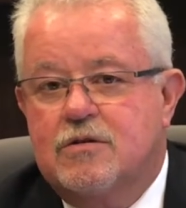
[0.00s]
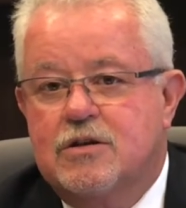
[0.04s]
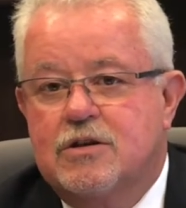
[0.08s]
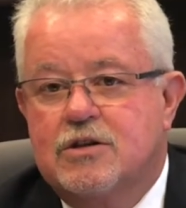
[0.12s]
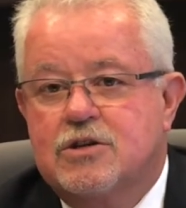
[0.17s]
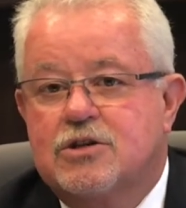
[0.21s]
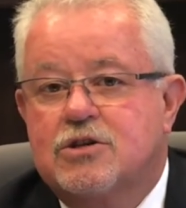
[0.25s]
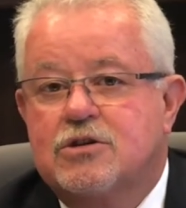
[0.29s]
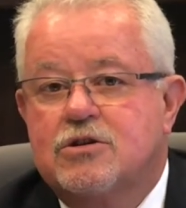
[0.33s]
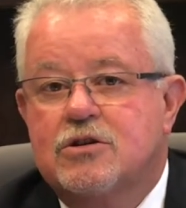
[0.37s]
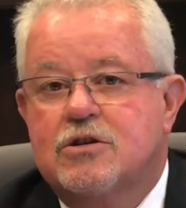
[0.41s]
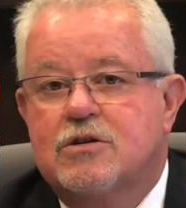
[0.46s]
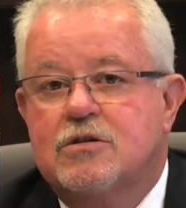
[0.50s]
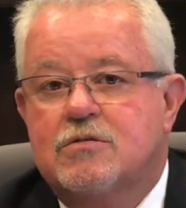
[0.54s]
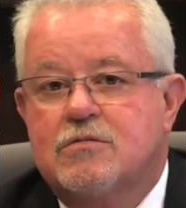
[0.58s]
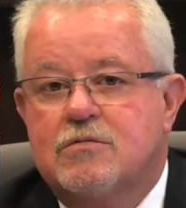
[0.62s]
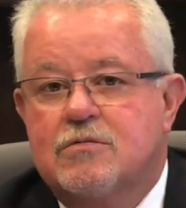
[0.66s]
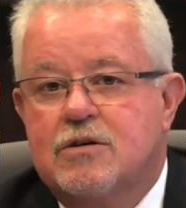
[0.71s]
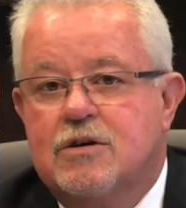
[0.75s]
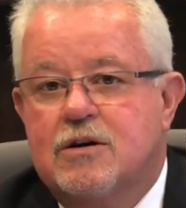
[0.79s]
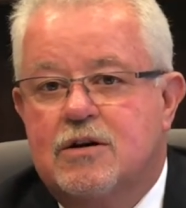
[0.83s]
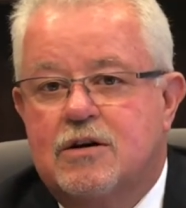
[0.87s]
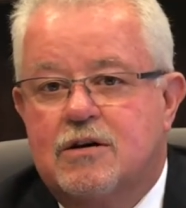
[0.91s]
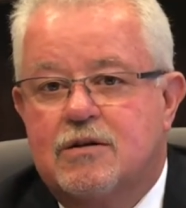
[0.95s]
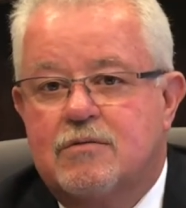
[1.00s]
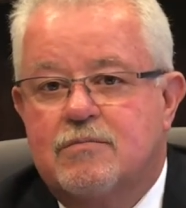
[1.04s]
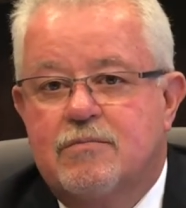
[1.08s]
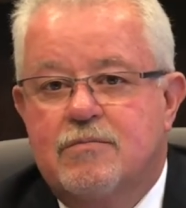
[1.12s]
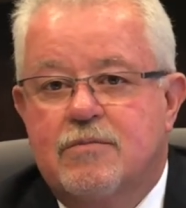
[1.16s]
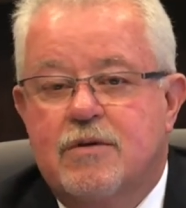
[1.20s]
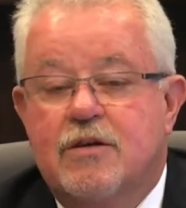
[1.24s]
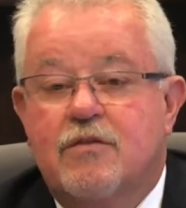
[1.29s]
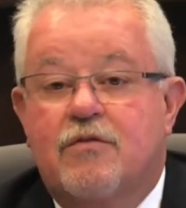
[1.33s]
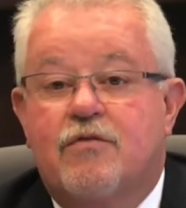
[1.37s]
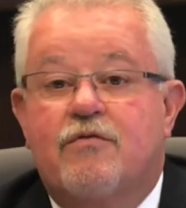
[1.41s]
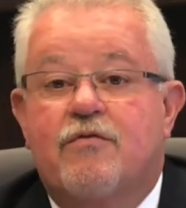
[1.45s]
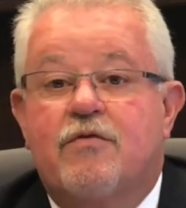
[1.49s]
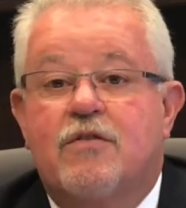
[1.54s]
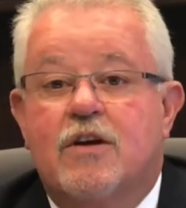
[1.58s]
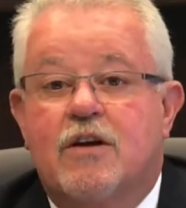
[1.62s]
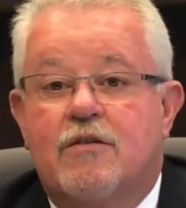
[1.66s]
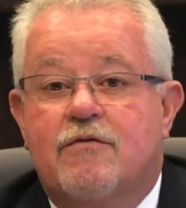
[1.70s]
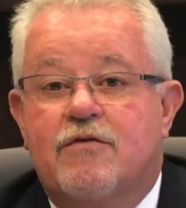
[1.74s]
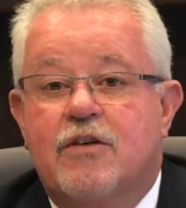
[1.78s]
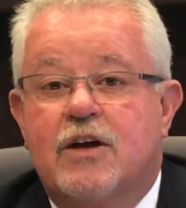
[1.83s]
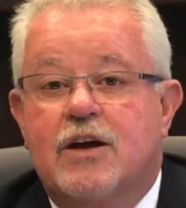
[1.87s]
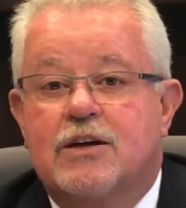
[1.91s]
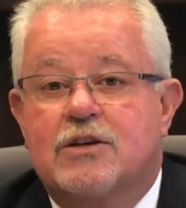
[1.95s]
this shouldn't
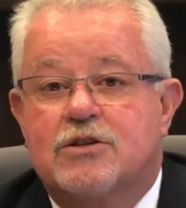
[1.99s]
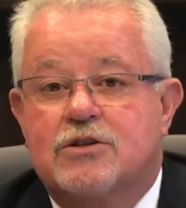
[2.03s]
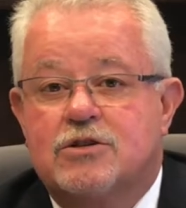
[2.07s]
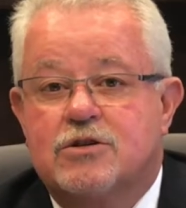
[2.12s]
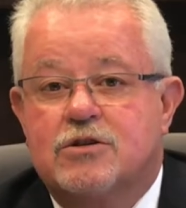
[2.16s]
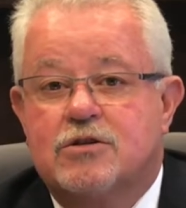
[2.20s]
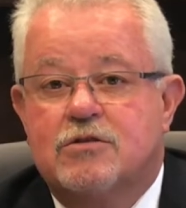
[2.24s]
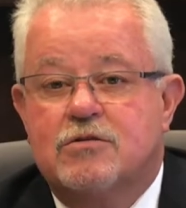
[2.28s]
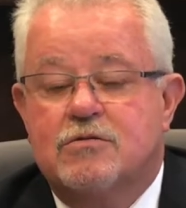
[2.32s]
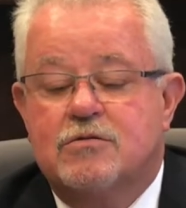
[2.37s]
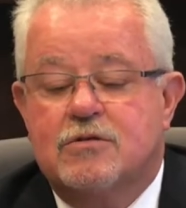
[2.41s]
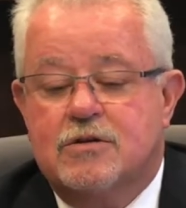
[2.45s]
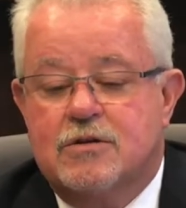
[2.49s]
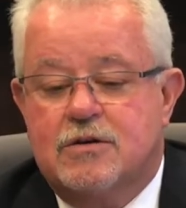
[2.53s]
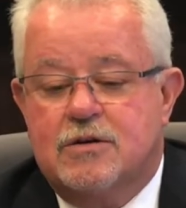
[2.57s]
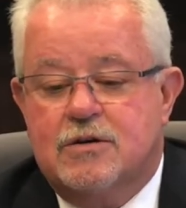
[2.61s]
affect you,